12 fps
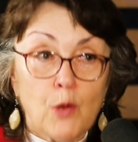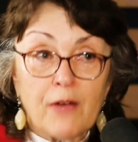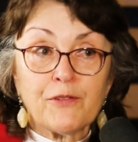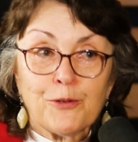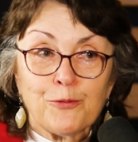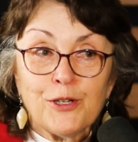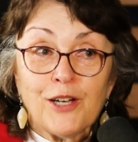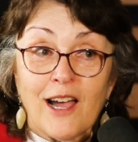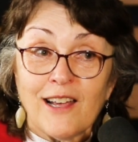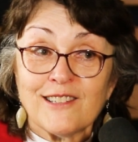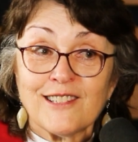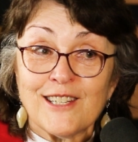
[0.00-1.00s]
you have to
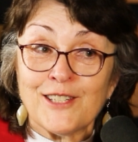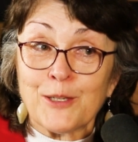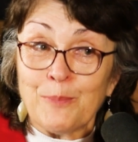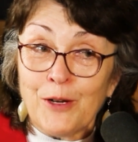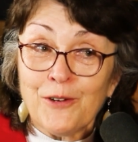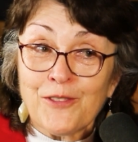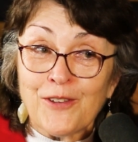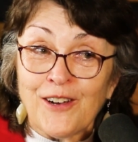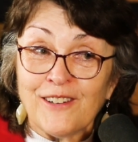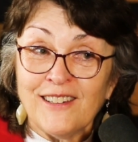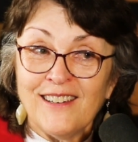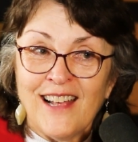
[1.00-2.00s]
realize it's a
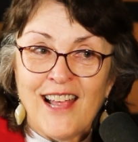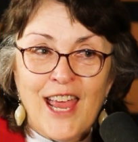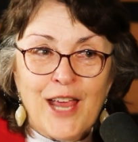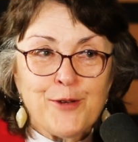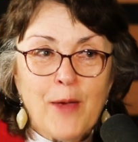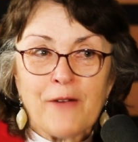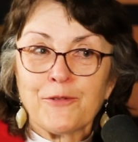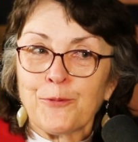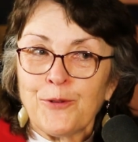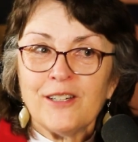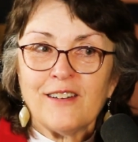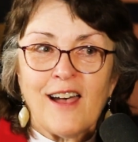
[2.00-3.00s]
marathon, and you have
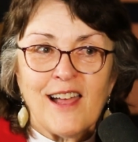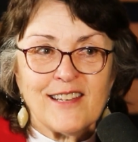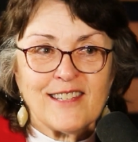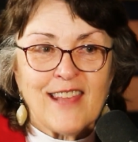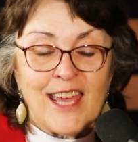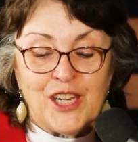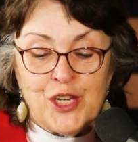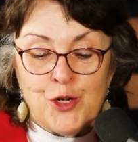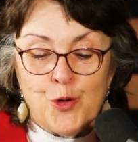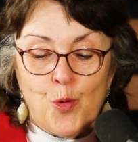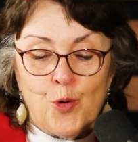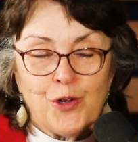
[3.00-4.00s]
to realize that
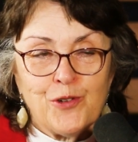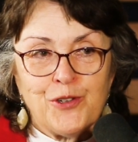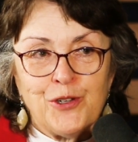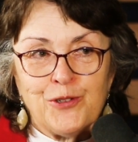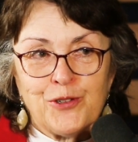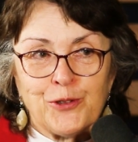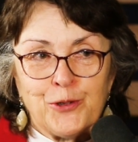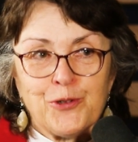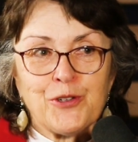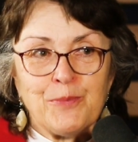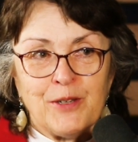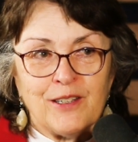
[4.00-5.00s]
in order to
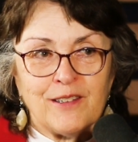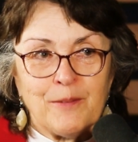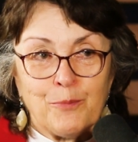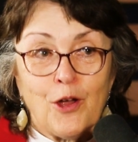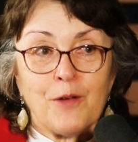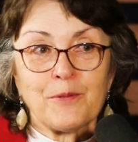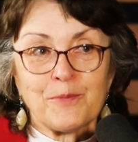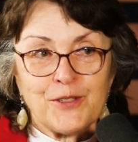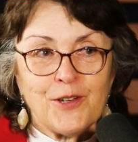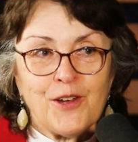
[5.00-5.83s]
solution build and problem